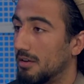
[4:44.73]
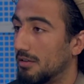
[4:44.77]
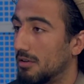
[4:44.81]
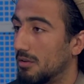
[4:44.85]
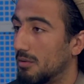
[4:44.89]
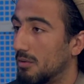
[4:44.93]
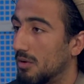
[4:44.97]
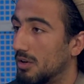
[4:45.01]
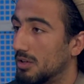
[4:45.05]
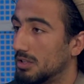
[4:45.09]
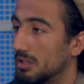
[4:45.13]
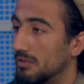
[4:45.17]
of
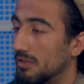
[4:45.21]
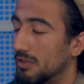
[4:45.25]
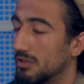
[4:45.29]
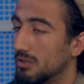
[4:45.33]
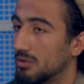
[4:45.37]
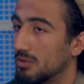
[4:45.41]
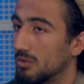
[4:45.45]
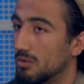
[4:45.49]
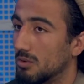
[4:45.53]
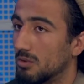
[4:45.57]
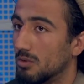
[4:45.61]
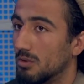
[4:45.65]
the walls of our
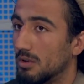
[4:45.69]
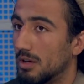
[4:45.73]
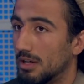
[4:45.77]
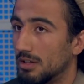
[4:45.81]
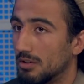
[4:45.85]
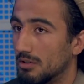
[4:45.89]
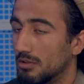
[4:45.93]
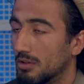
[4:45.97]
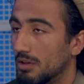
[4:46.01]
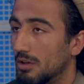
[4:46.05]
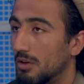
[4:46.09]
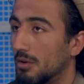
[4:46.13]
school
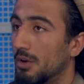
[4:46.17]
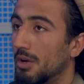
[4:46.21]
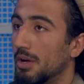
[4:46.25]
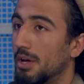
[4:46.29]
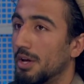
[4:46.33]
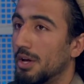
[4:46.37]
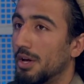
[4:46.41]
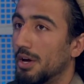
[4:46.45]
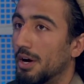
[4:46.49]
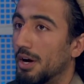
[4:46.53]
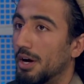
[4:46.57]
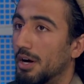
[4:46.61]
and, you know,
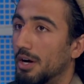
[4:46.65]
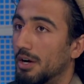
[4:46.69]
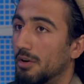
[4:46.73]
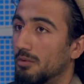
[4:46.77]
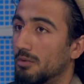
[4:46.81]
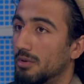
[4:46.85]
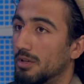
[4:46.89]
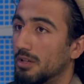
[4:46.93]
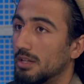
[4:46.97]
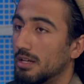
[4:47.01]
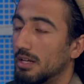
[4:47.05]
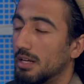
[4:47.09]
uh,
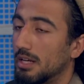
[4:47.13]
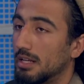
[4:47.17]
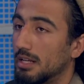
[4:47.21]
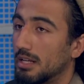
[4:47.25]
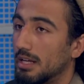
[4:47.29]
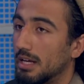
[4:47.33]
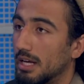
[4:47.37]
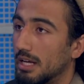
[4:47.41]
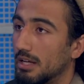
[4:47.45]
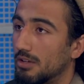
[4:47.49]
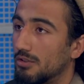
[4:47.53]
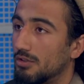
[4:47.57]
really
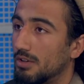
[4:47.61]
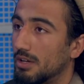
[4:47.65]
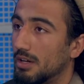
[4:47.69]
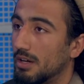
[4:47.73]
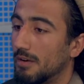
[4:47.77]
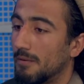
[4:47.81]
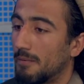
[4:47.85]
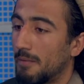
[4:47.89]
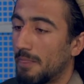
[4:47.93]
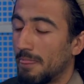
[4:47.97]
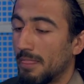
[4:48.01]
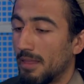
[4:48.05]

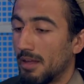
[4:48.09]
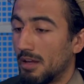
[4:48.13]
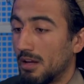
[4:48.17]
engaging